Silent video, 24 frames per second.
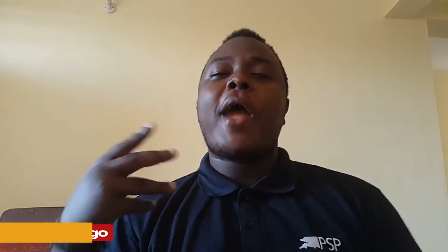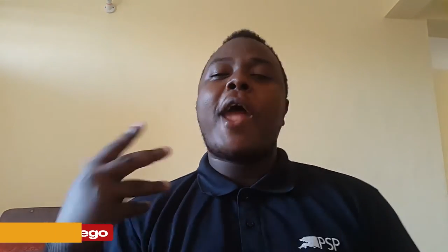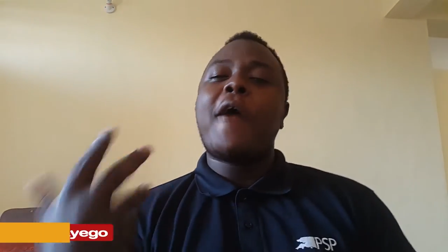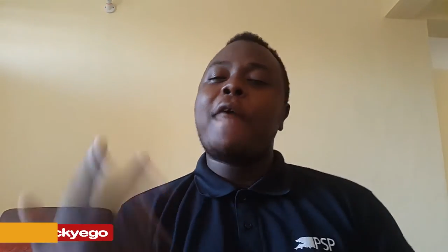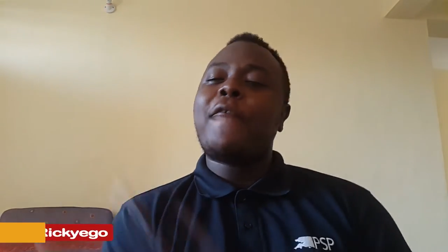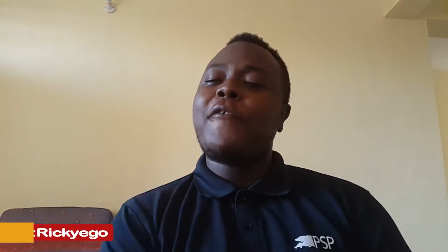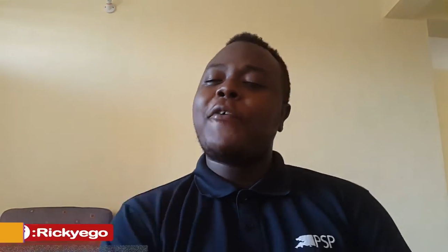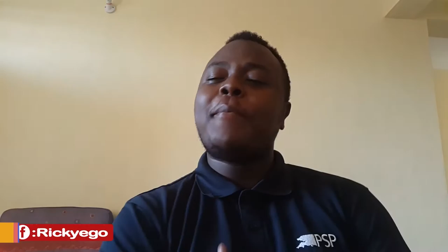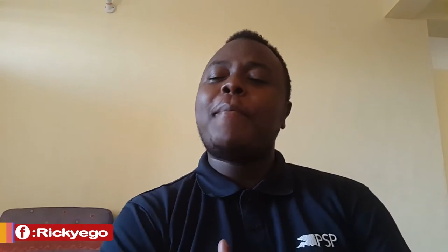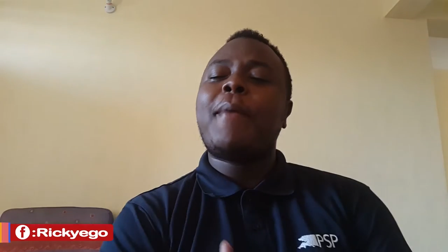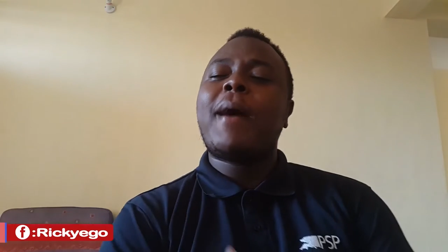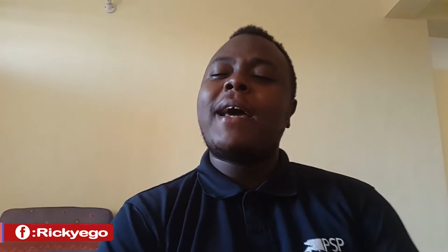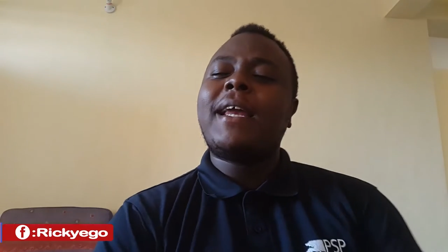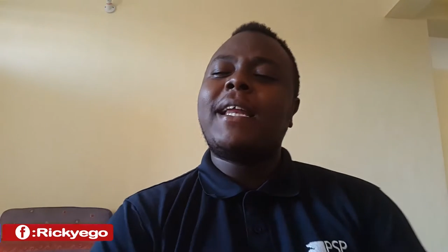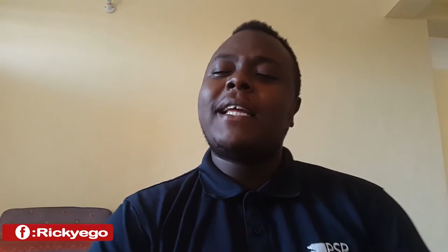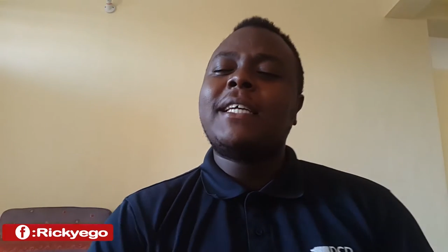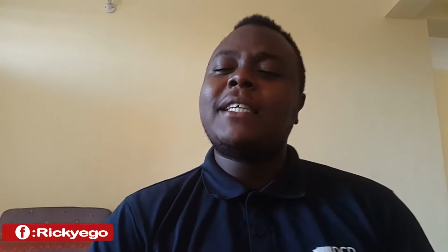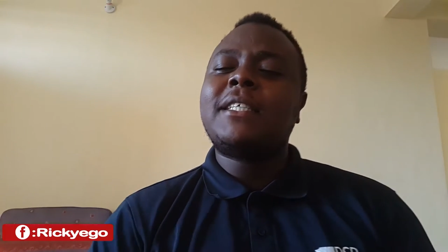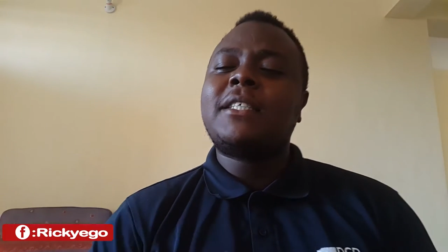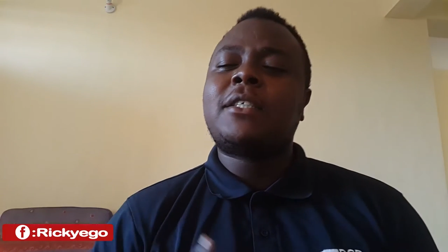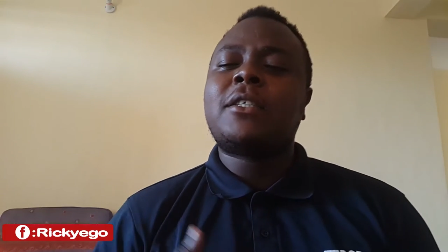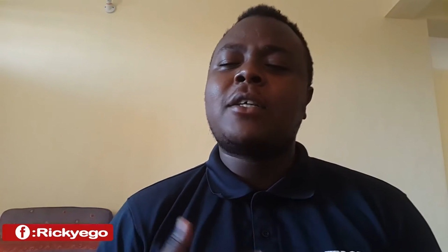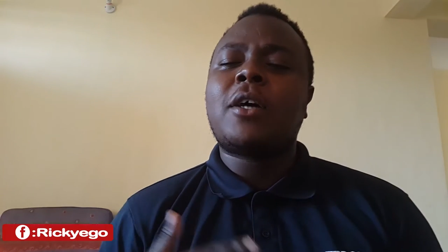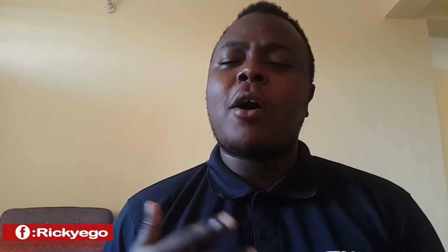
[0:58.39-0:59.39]

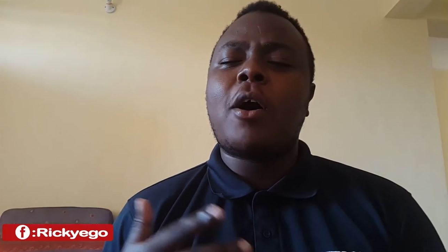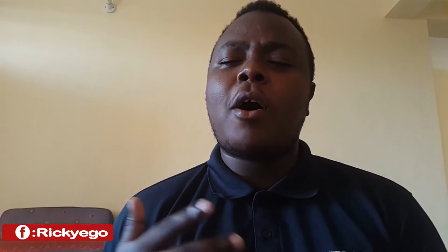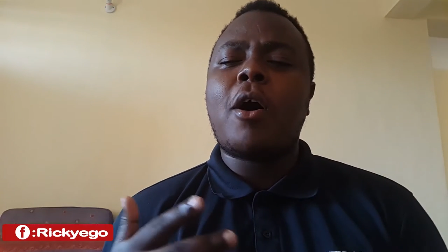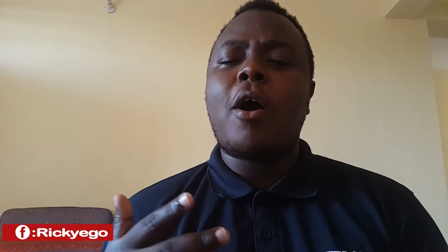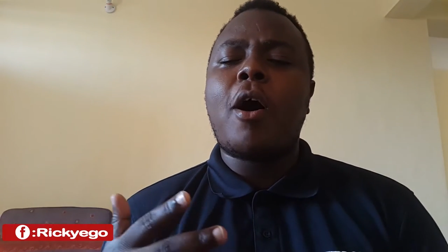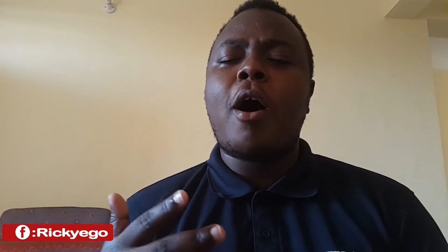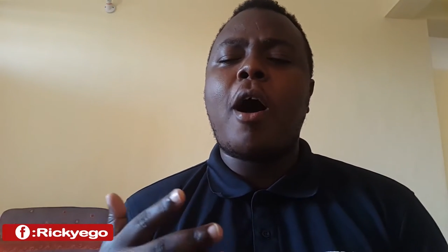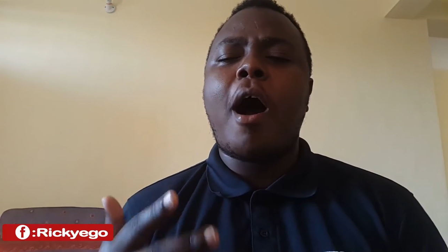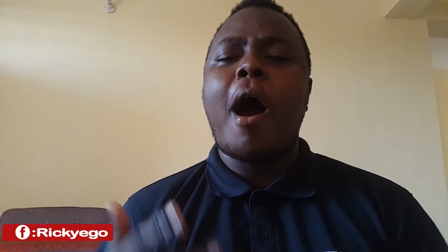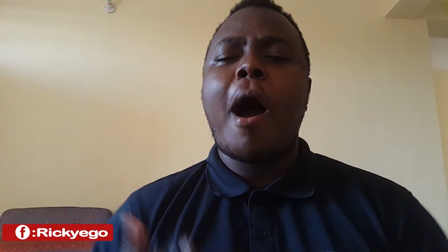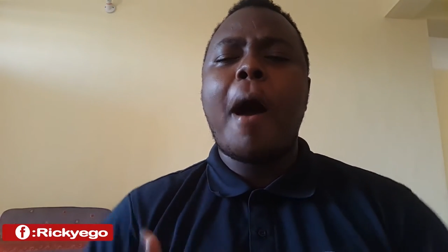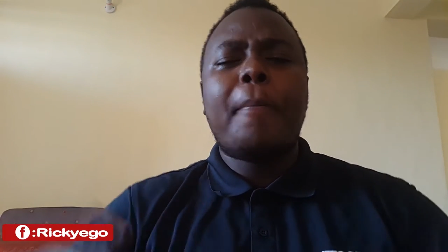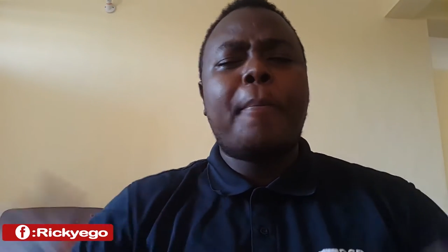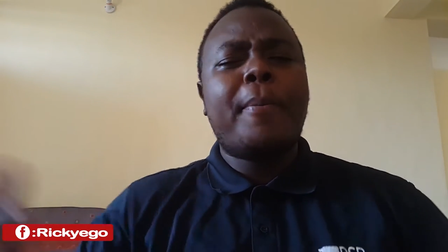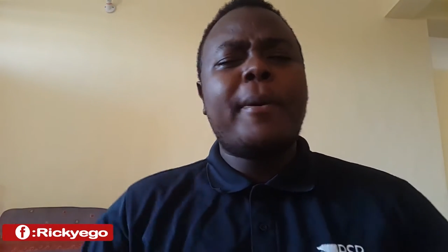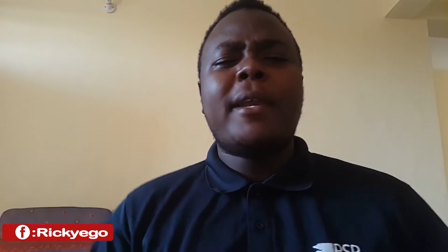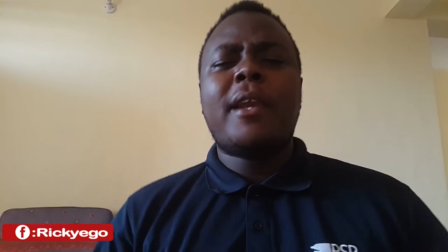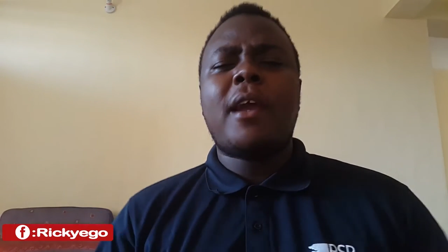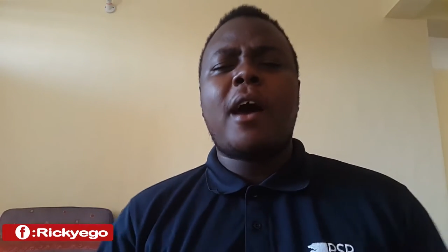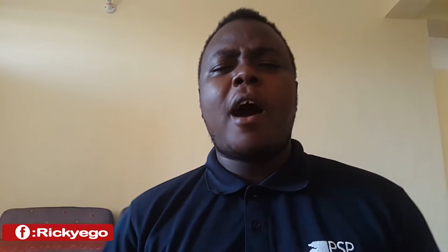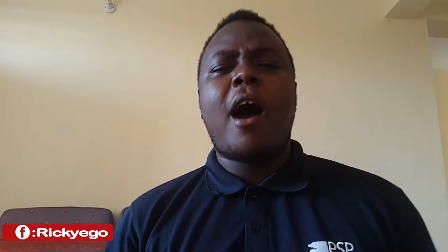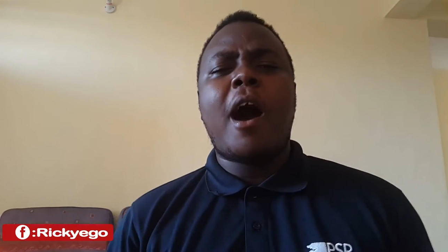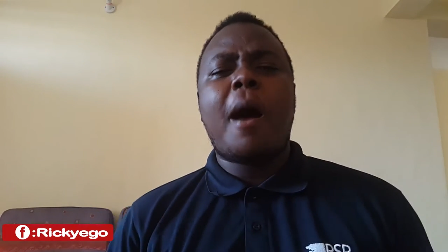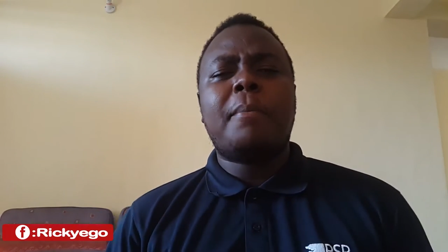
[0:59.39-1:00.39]
Everybody is up
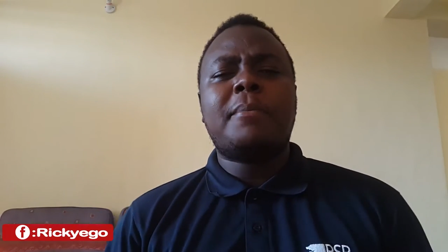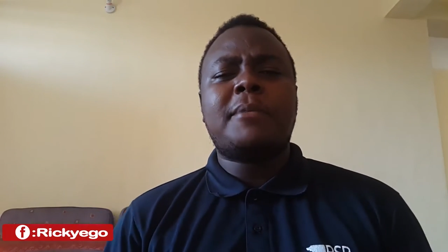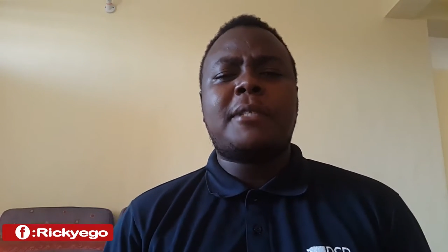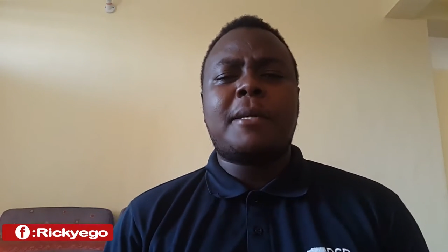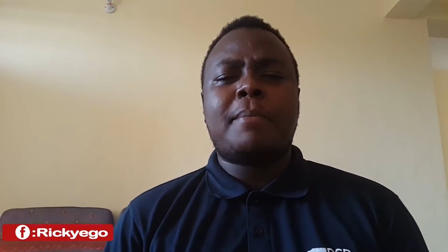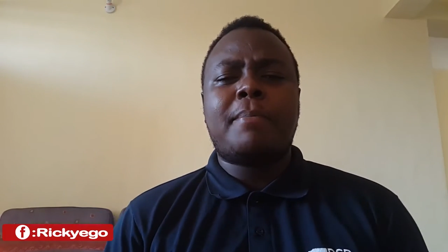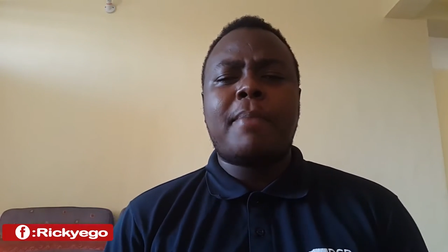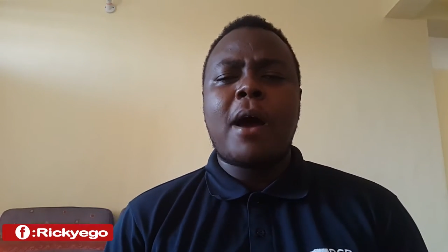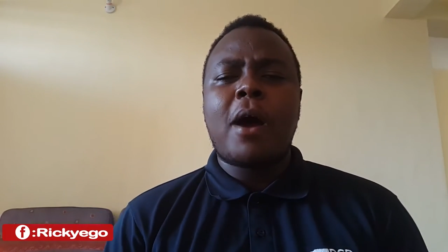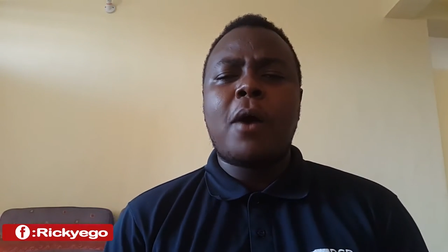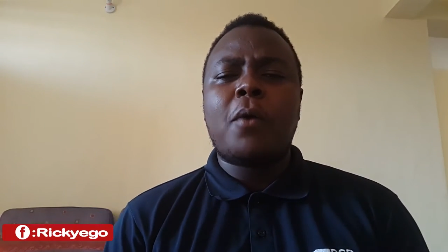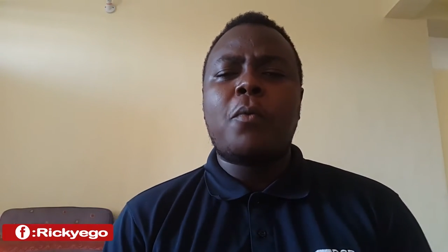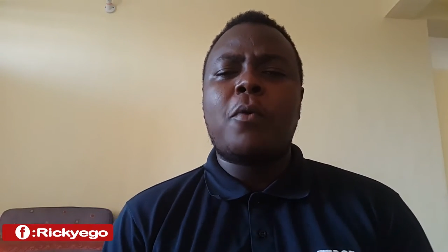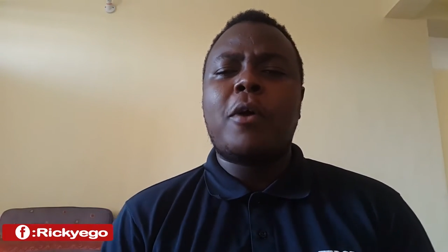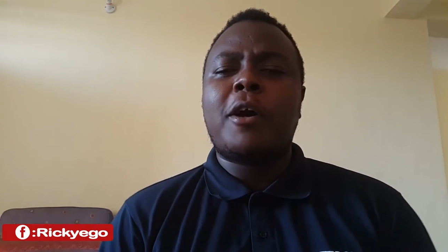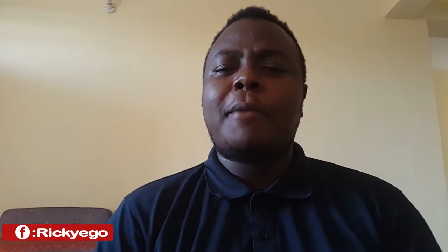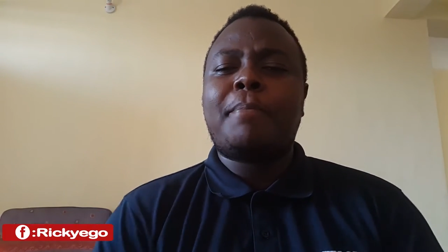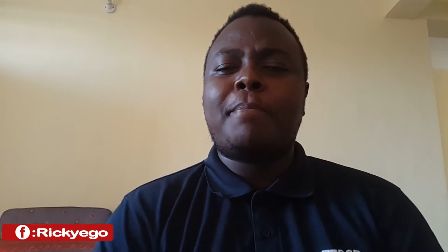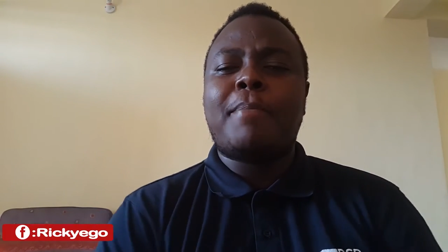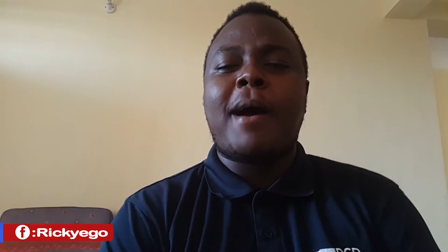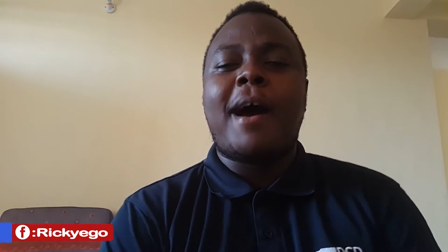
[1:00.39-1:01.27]
in arms about what